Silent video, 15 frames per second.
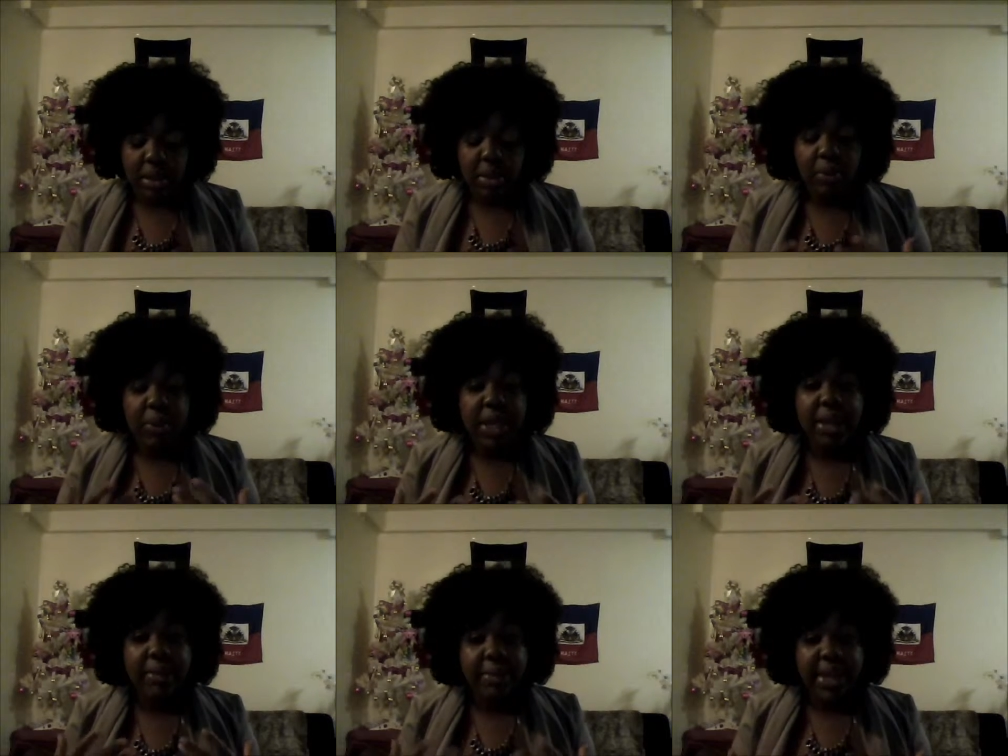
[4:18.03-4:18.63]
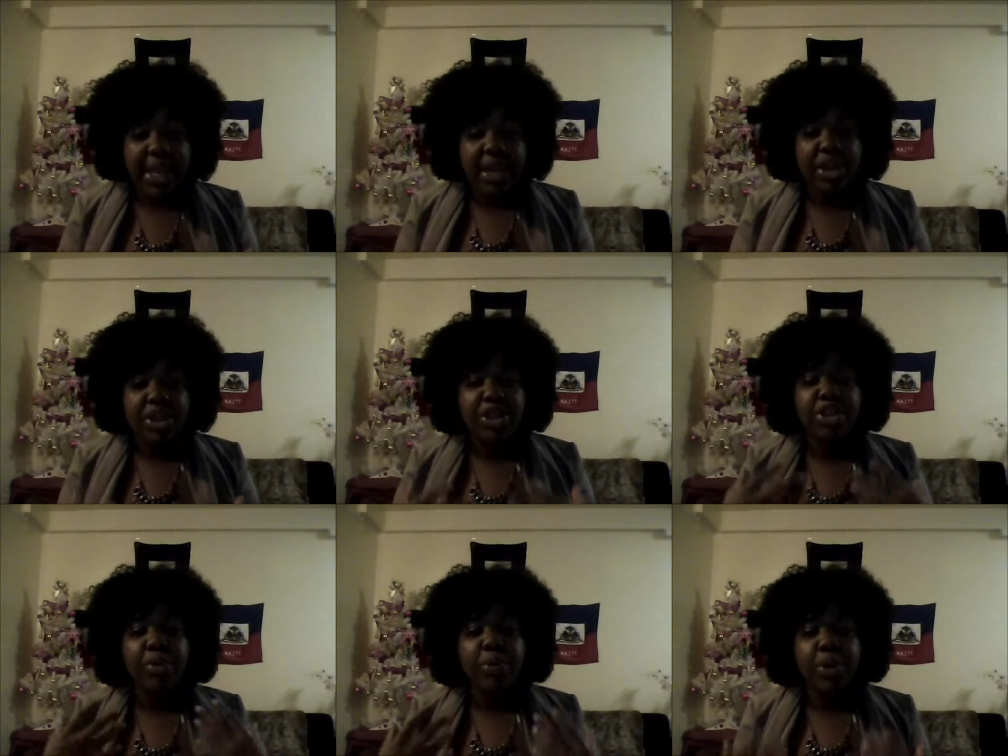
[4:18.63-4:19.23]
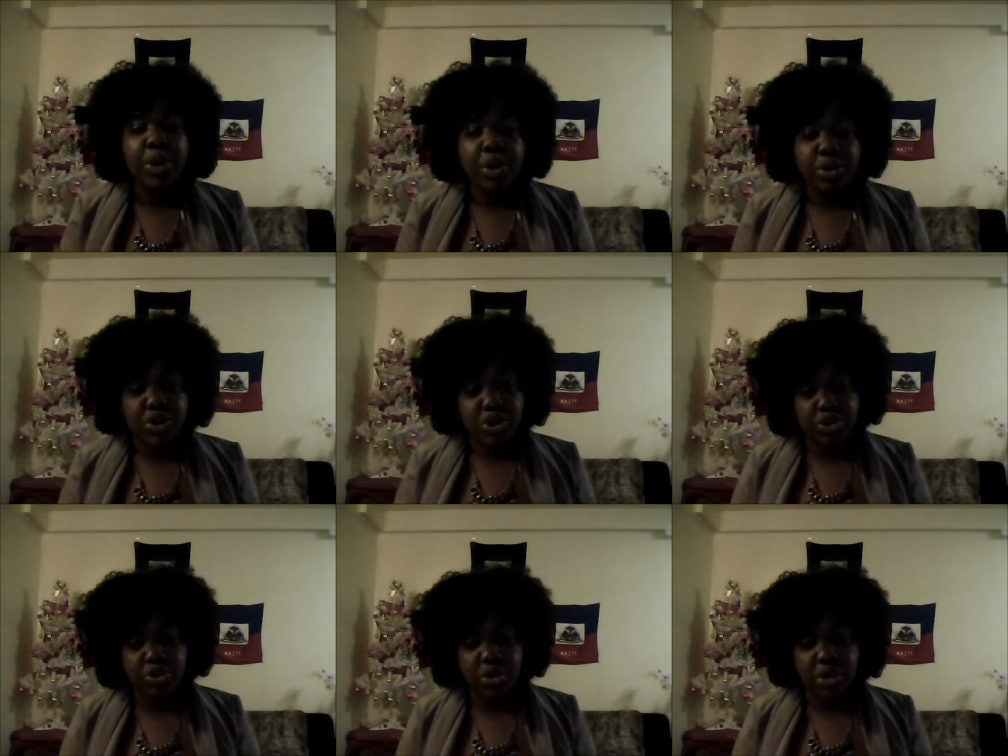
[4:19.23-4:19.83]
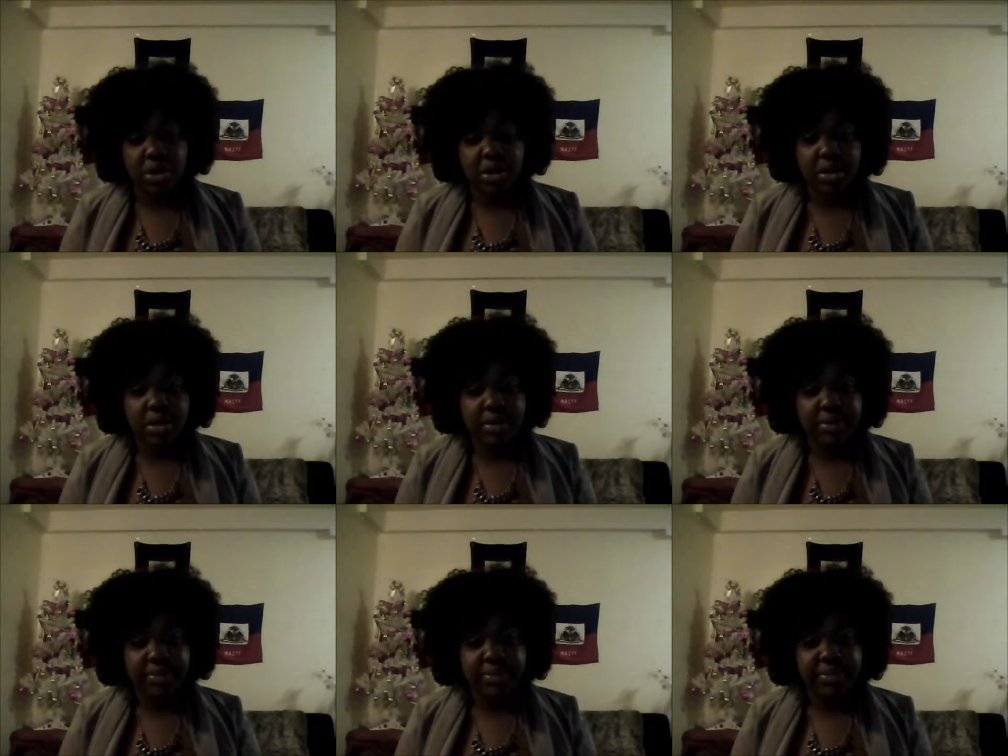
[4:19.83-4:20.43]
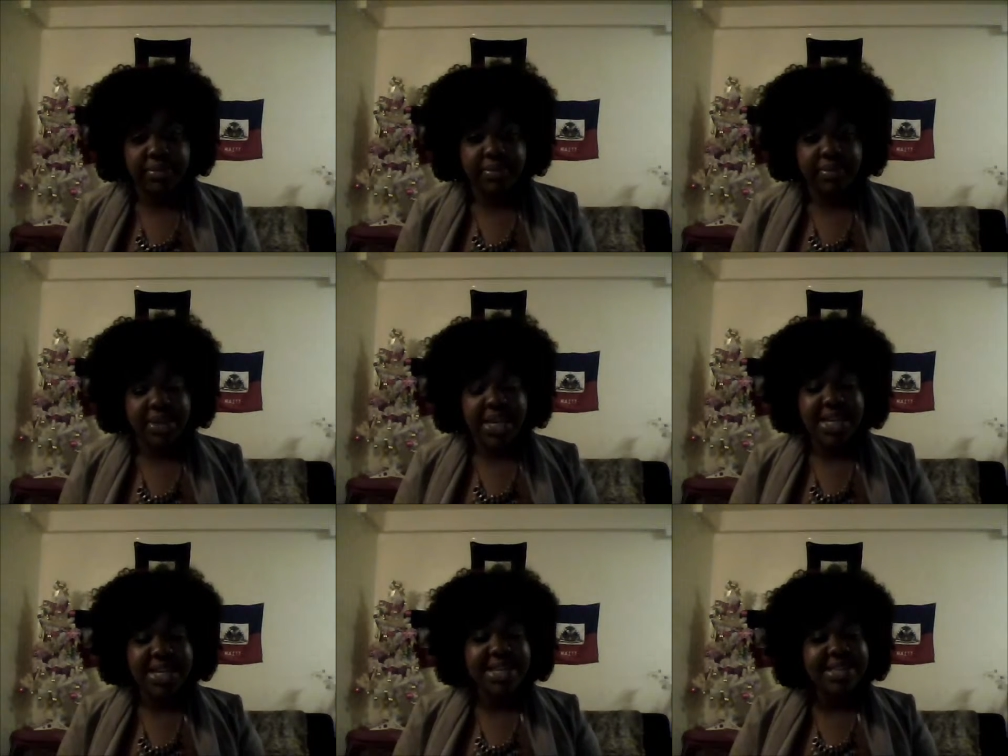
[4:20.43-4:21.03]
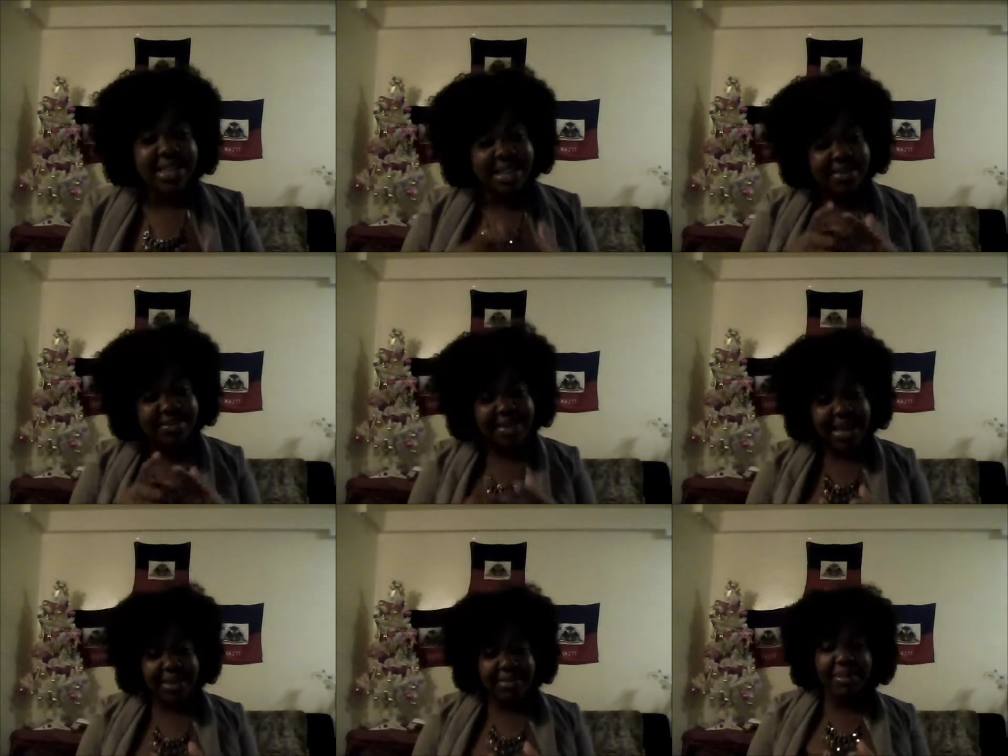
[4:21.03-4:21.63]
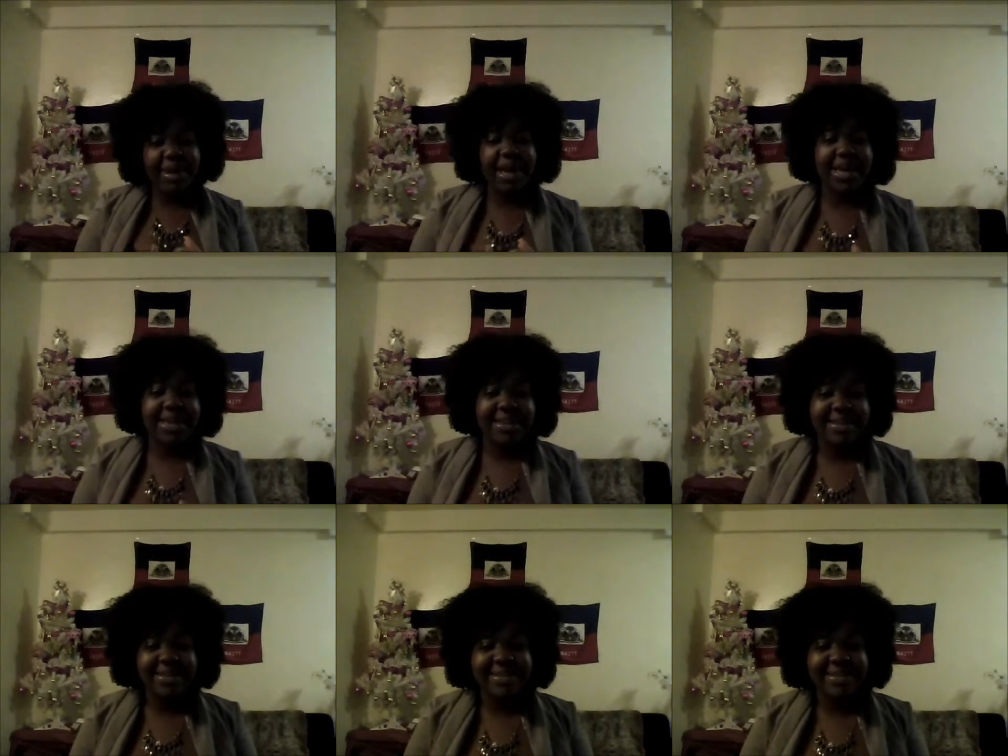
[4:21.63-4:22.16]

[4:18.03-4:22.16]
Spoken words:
we can make the world stronger. So keep that in mind.